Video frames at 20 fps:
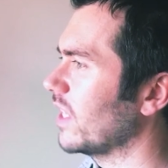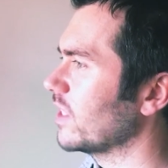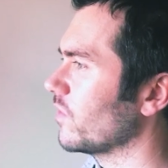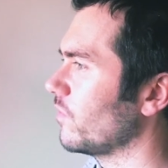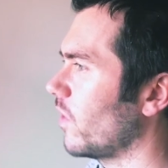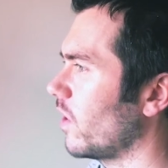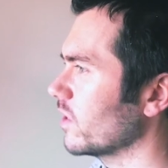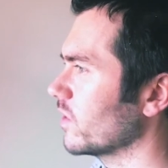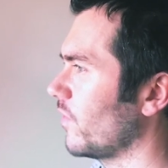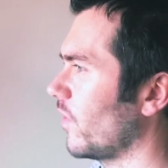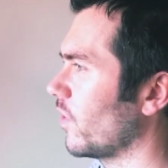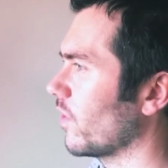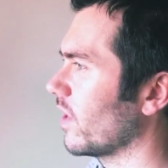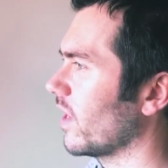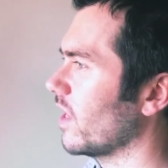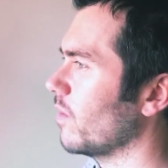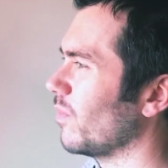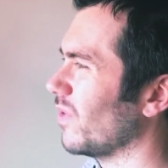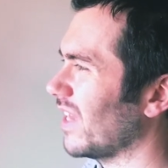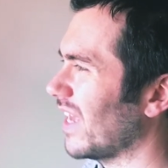Wentz was
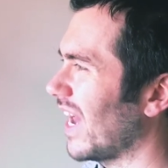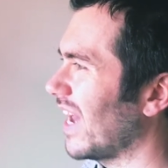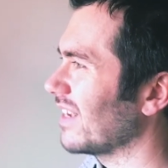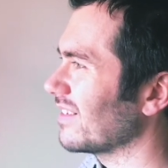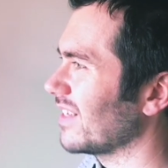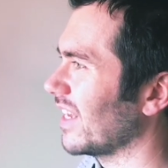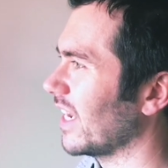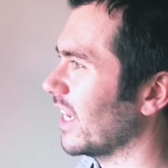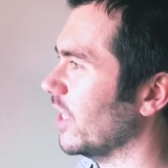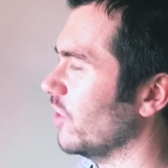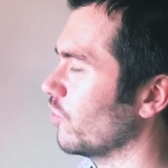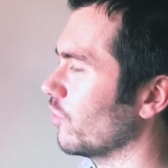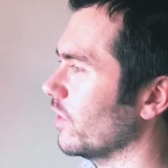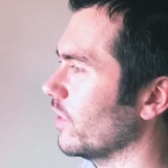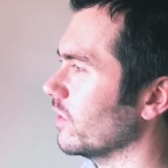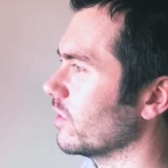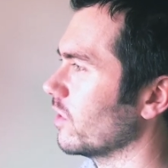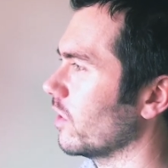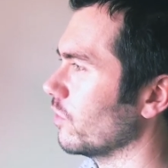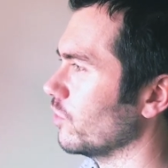voted in, but he has that
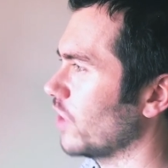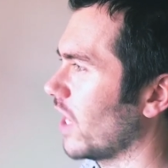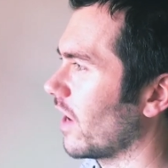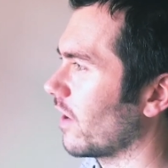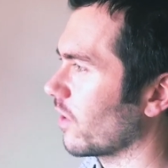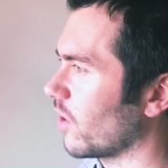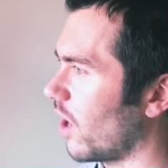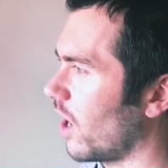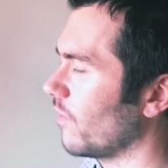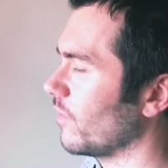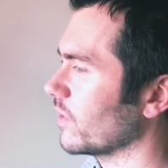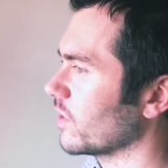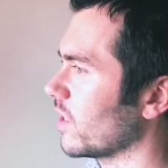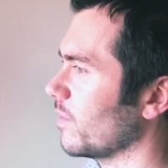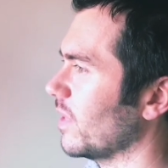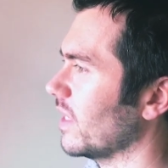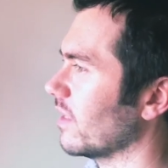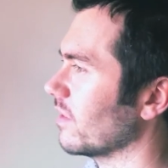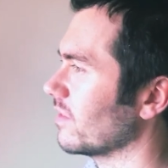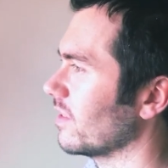injury, so Jared Goff has
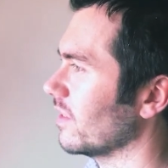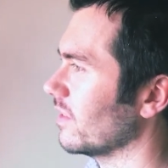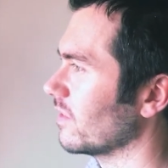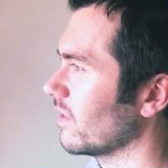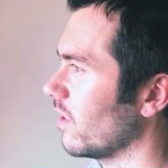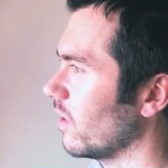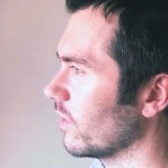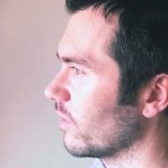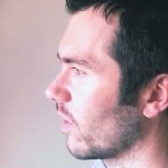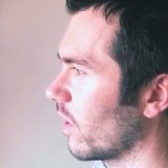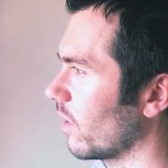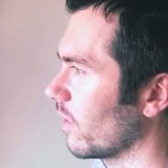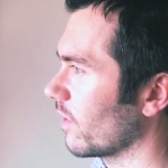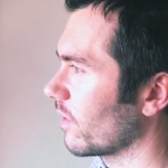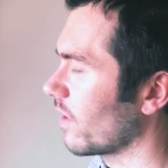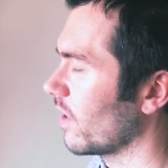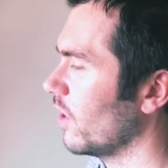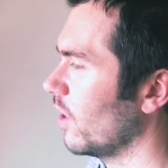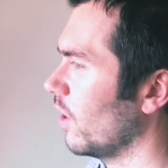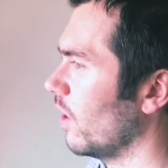come in as his alternate.